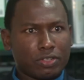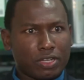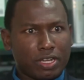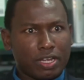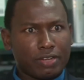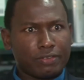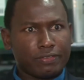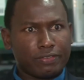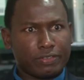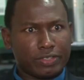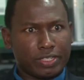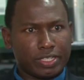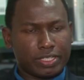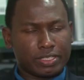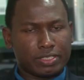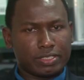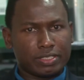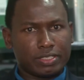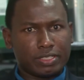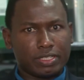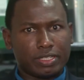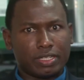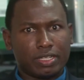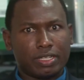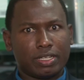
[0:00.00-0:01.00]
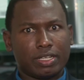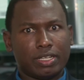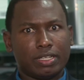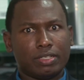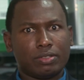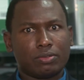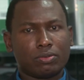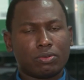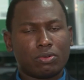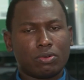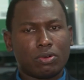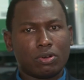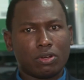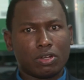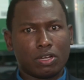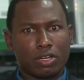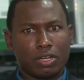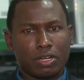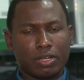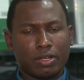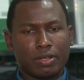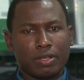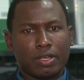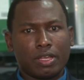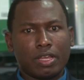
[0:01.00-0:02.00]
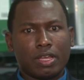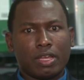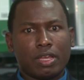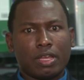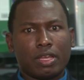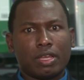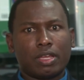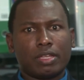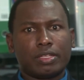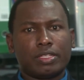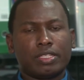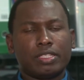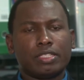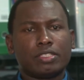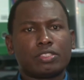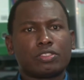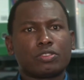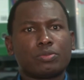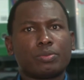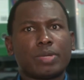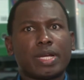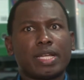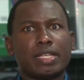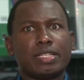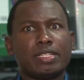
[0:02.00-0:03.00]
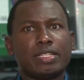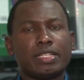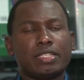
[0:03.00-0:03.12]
conflict and war, the Somali